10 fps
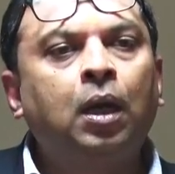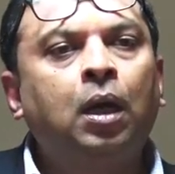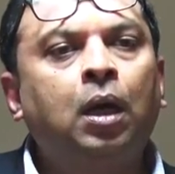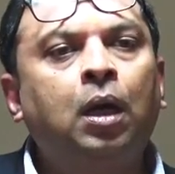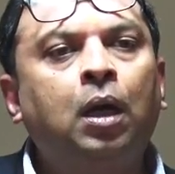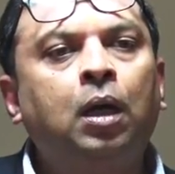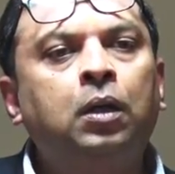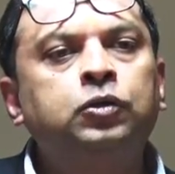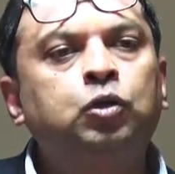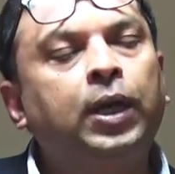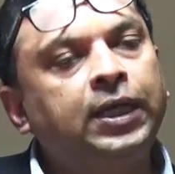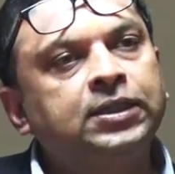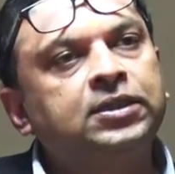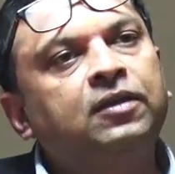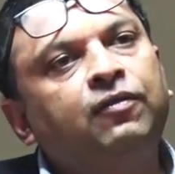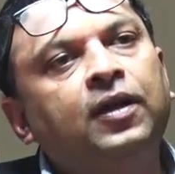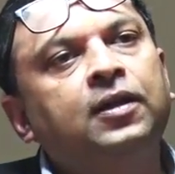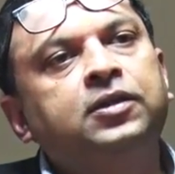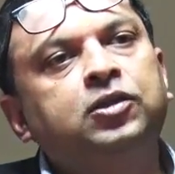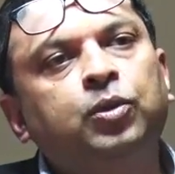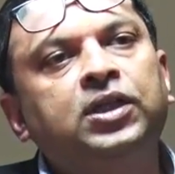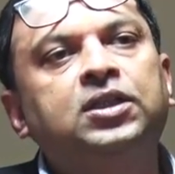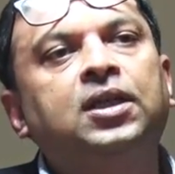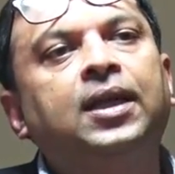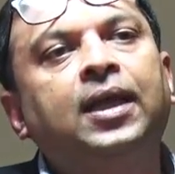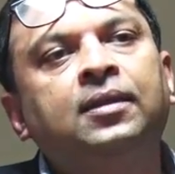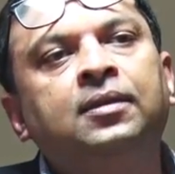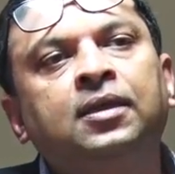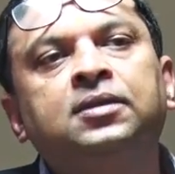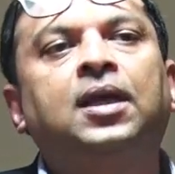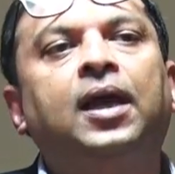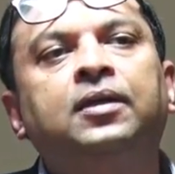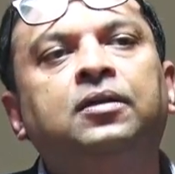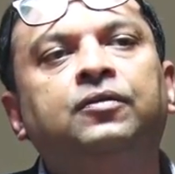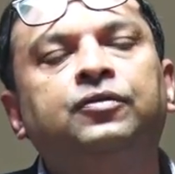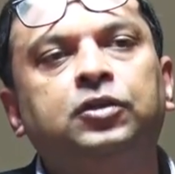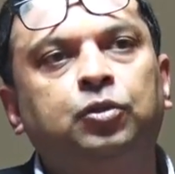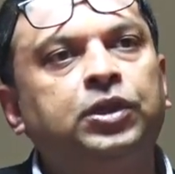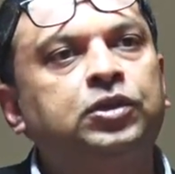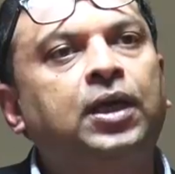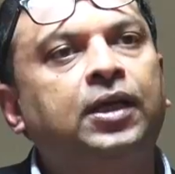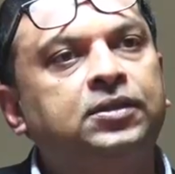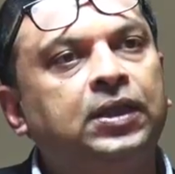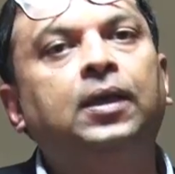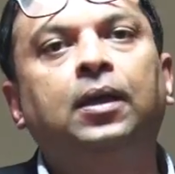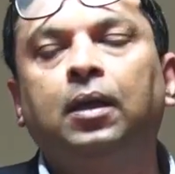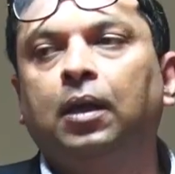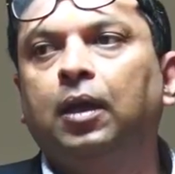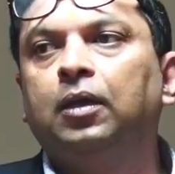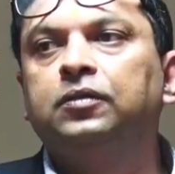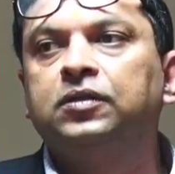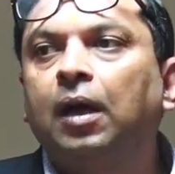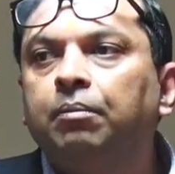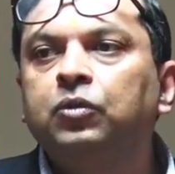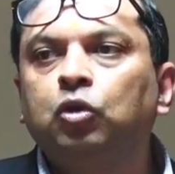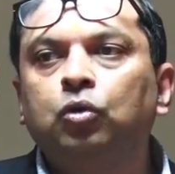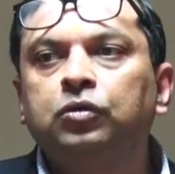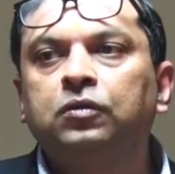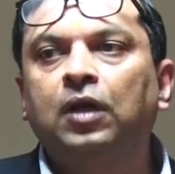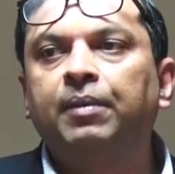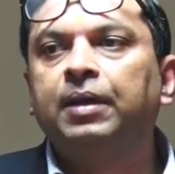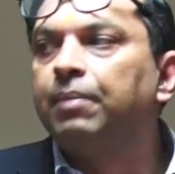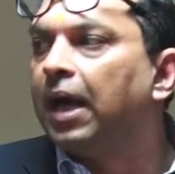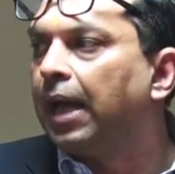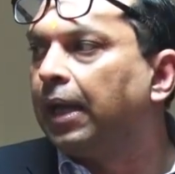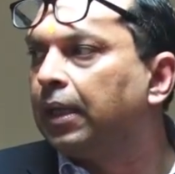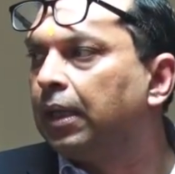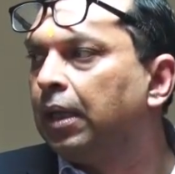So it is a difficult situation, and in this kind of situation, I see some growth coming back,